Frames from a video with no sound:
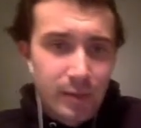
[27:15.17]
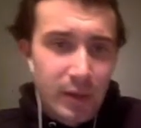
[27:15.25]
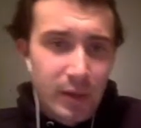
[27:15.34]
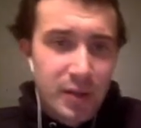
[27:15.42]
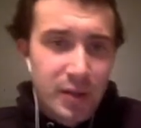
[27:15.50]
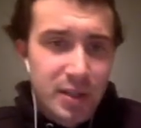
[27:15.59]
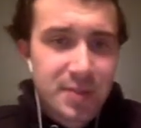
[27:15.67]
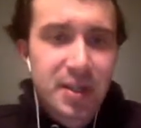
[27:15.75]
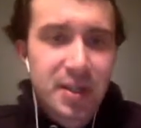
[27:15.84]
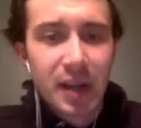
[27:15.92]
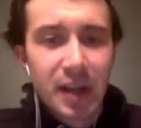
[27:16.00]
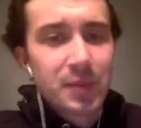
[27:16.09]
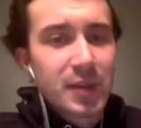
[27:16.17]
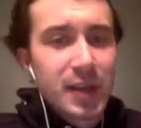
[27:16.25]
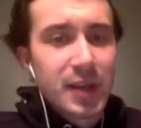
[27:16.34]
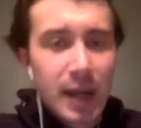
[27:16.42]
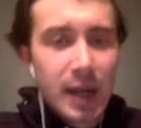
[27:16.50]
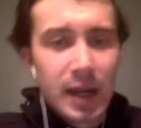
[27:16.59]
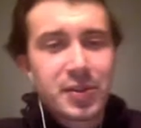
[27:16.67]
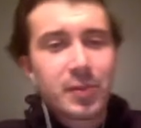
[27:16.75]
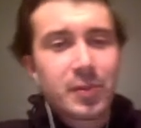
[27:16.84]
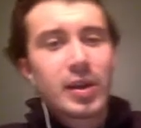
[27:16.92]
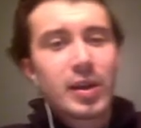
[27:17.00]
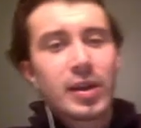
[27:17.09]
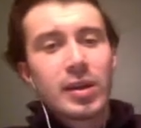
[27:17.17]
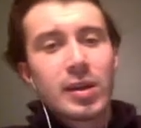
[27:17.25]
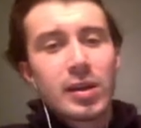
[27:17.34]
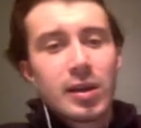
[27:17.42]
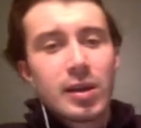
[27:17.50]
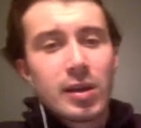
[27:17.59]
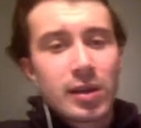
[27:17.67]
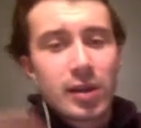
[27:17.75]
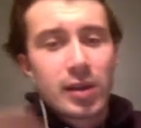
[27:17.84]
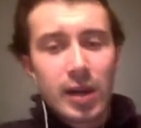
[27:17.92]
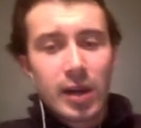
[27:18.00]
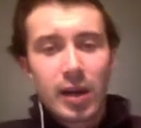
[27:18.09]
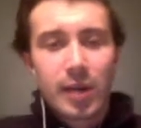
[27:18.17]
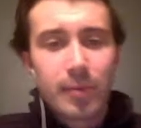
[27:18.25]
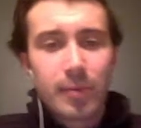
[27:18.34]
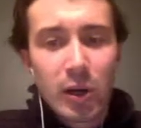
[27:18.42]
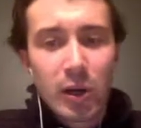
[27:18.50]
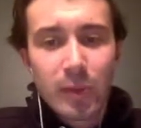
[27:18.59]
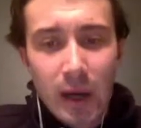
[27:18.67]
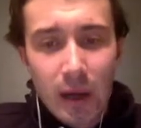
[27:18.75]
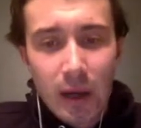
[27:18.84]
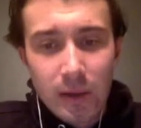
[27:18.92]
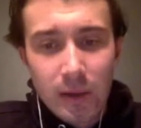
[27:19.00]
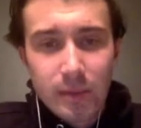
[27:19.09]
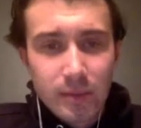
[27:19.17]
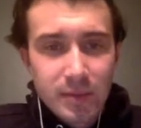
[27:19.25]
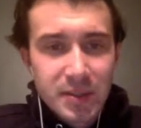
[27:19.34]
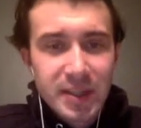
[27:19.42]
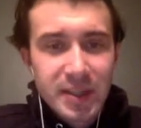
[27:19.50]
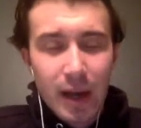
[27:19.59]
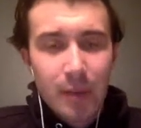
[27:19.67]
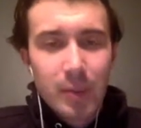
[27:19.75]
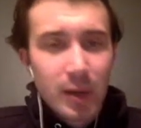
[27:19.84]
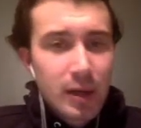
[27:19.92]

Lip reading: Because I'm setting up the car to be kind of like a mobile setup,